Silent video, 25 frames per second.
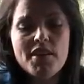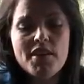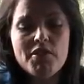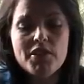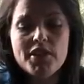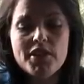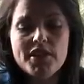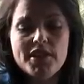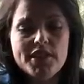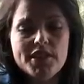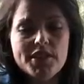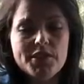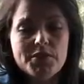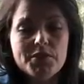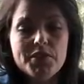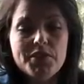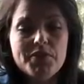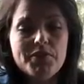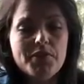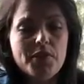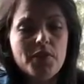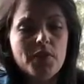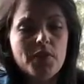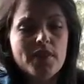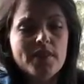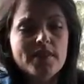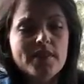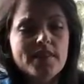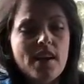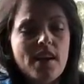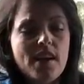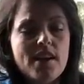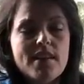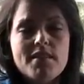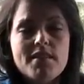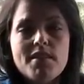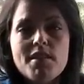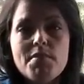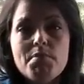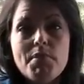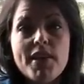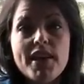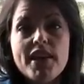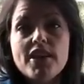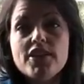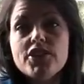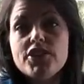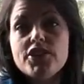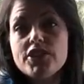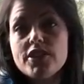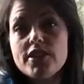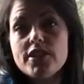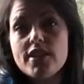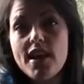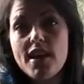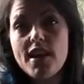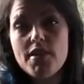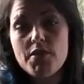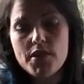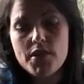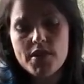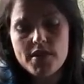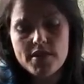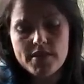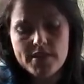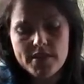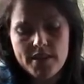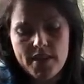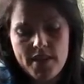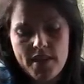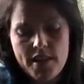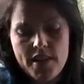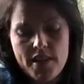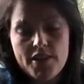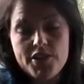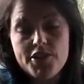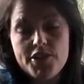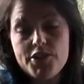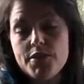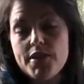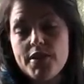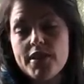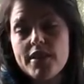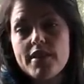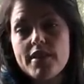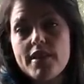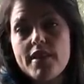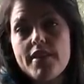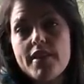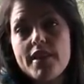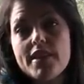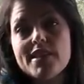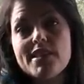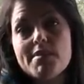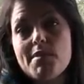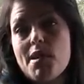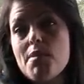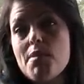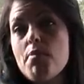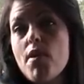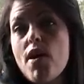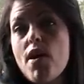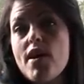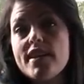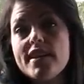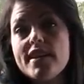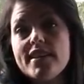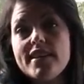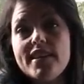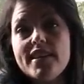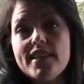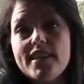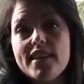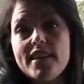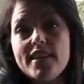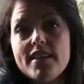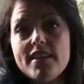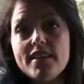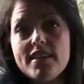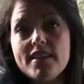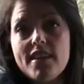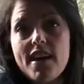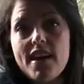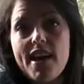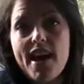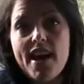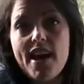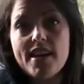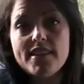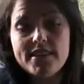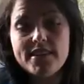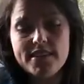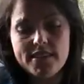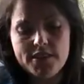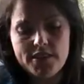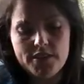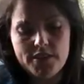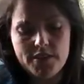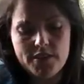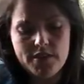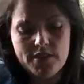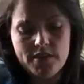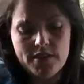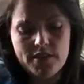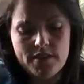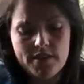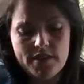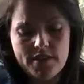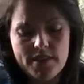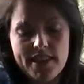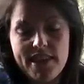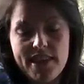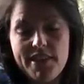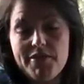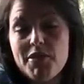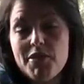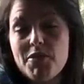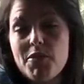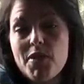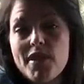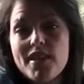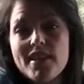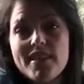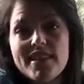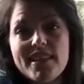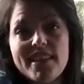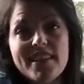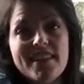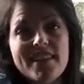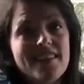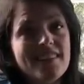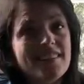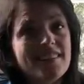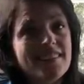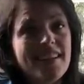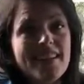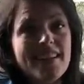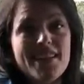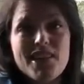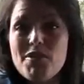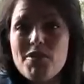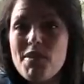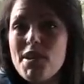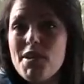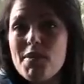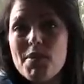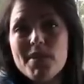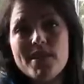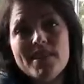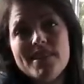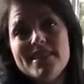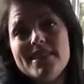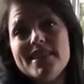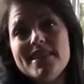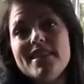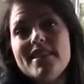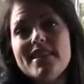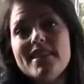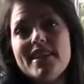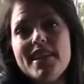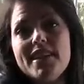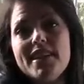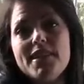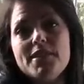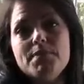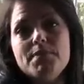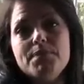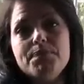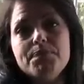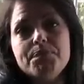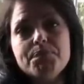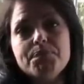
Really just refocused on making sure I was doing the things that my body needed. I had to give it what it needed and take away what it didn't need.